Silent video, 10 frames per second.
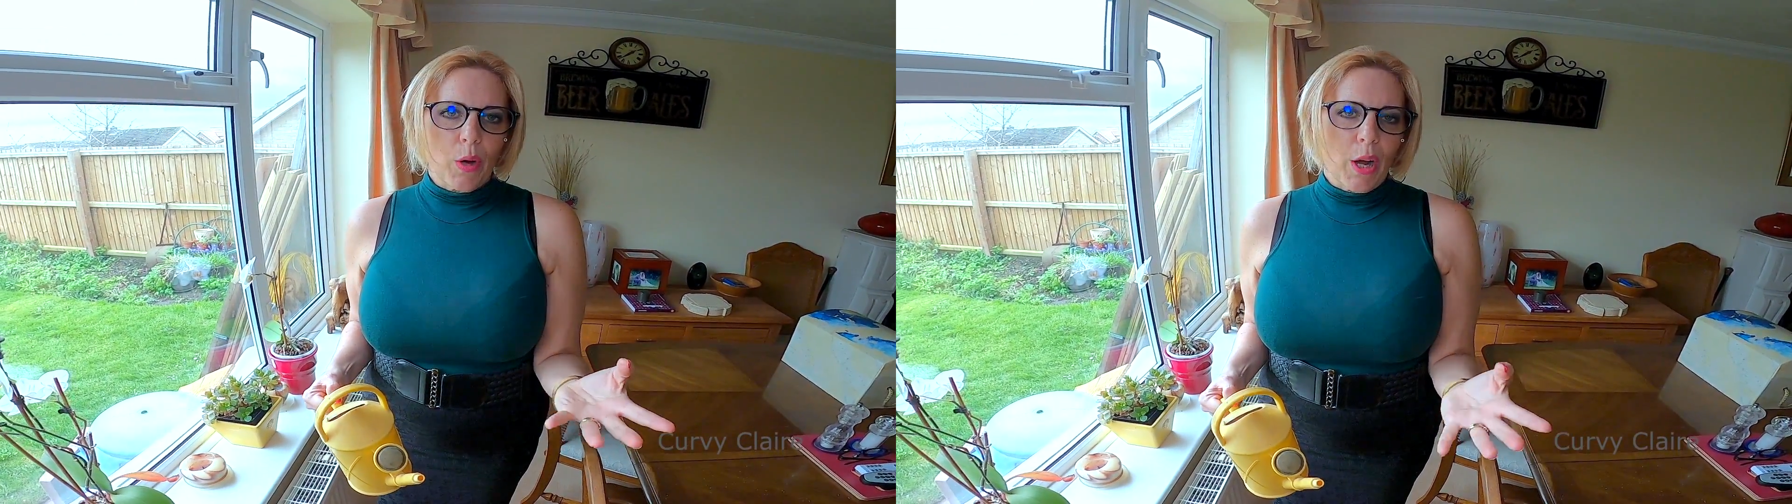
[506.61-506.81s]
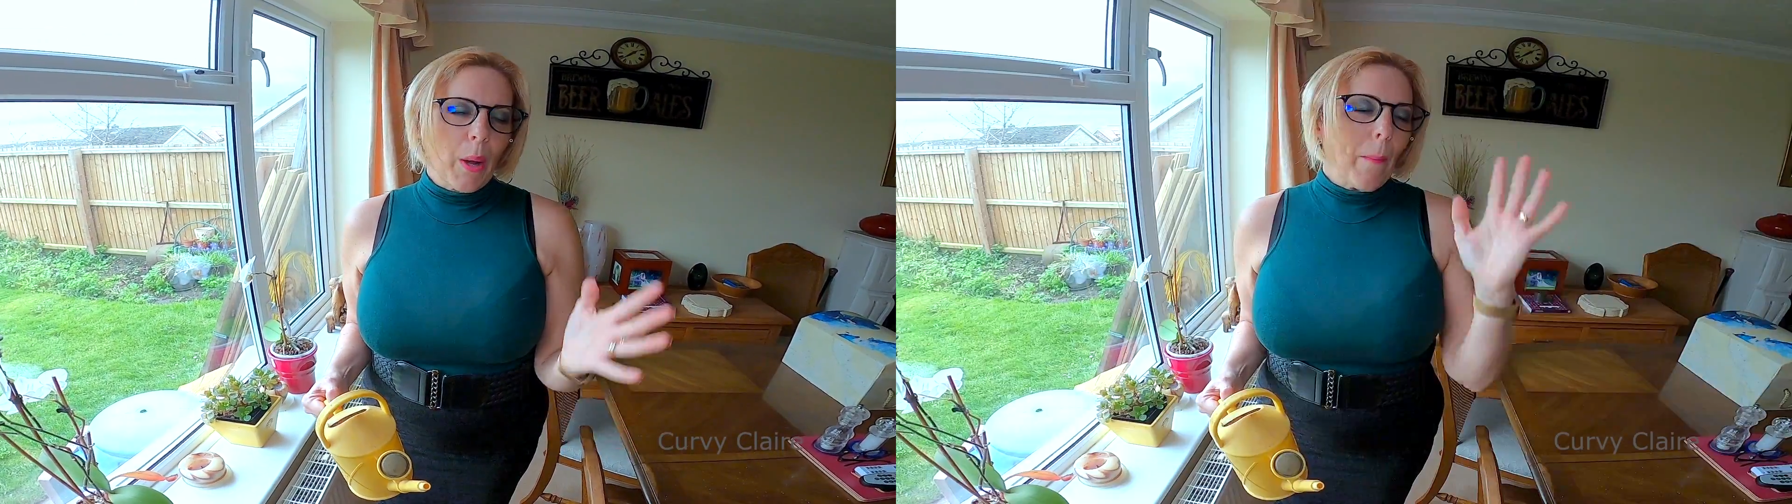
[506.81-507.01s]

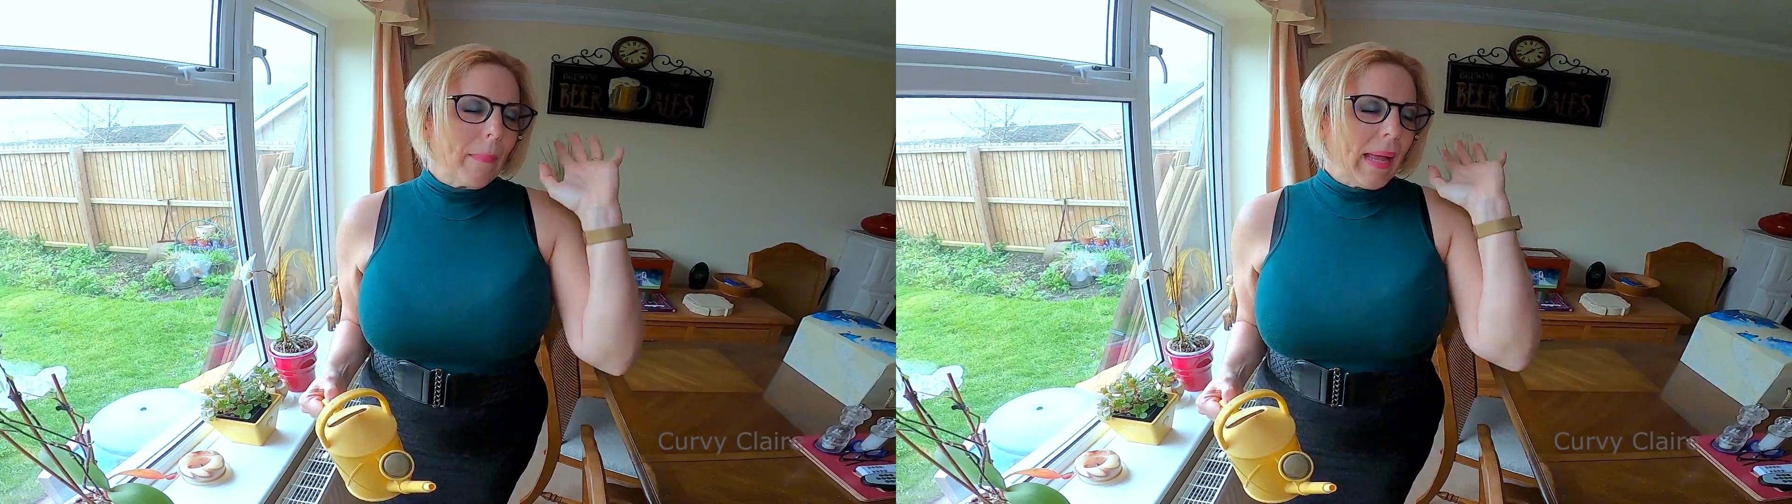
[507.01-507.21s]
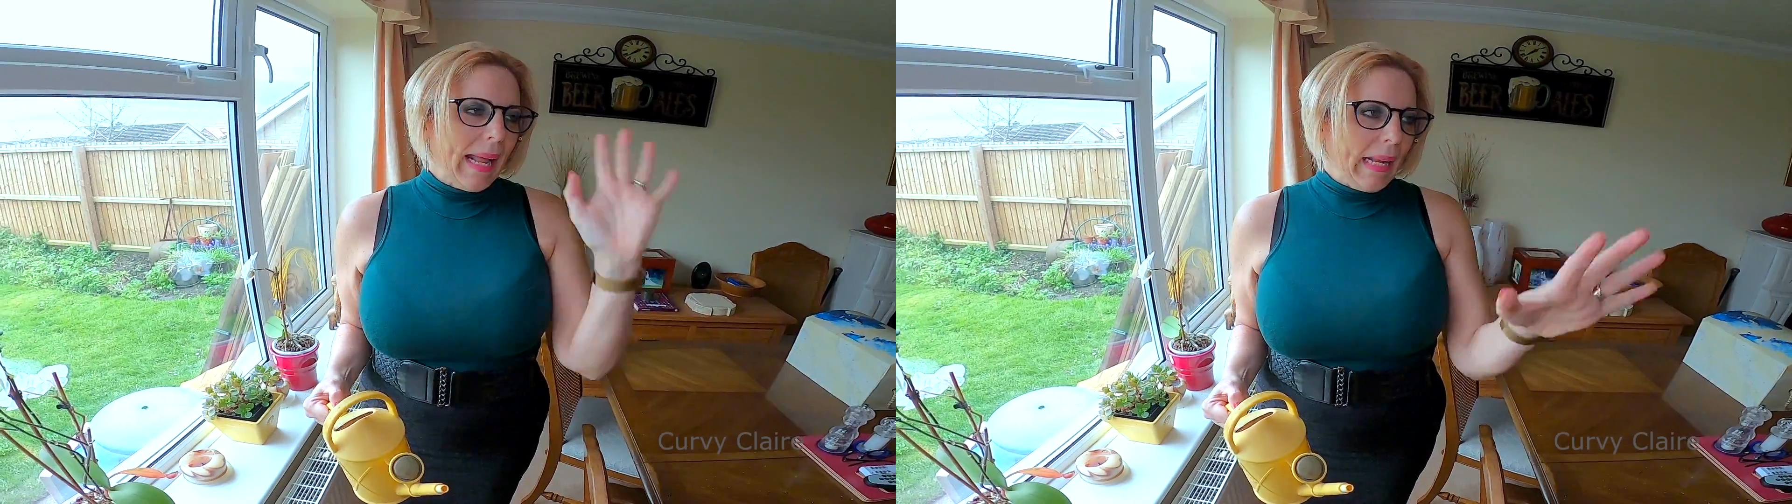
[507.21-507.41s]
work.
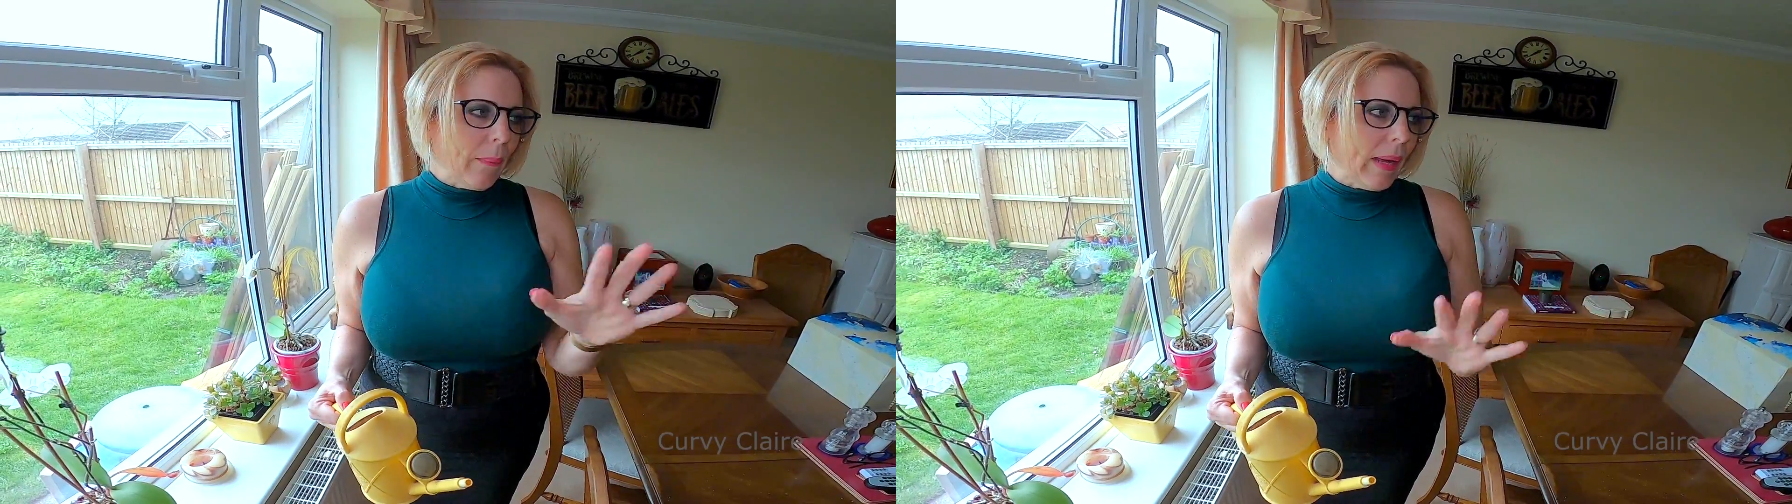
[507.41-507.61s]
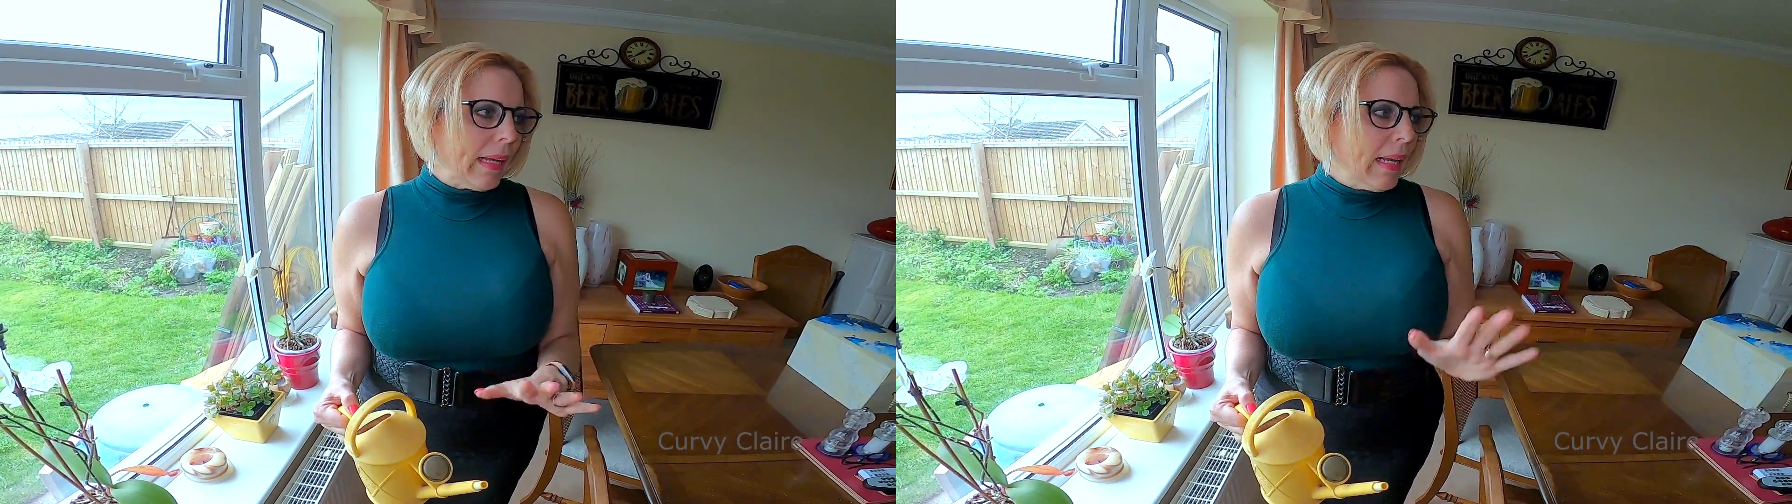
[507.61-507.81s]

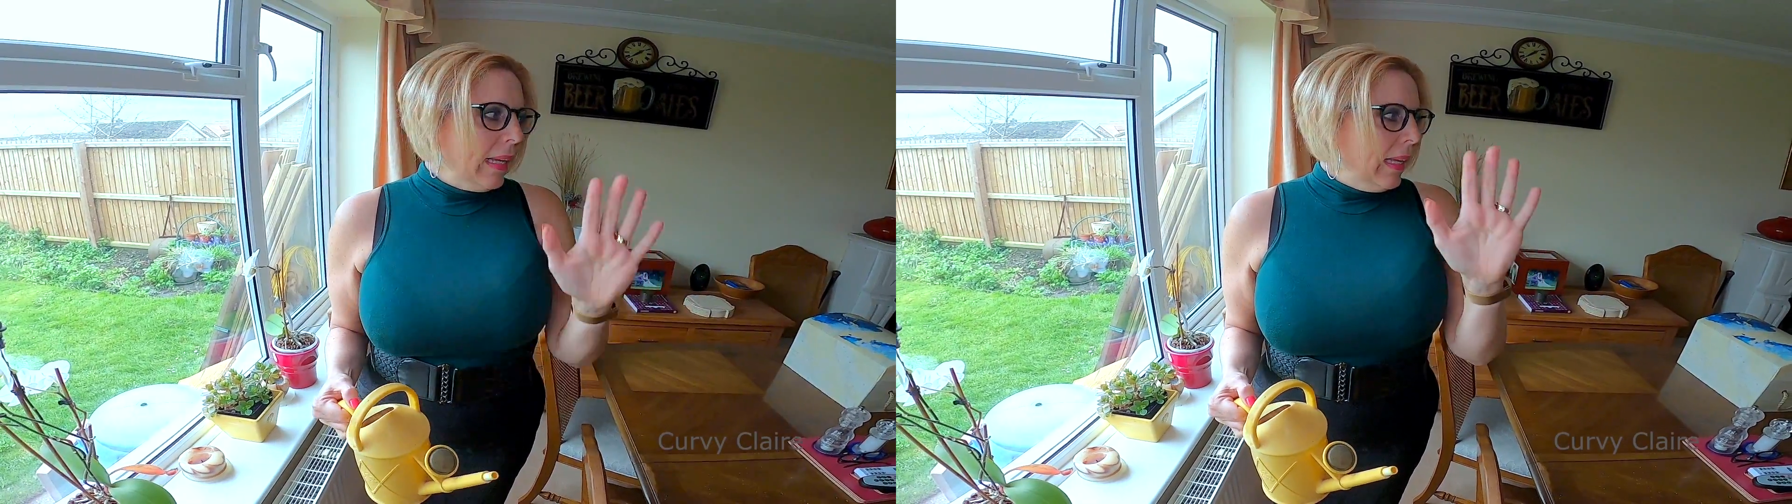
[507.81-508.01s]
Anyway,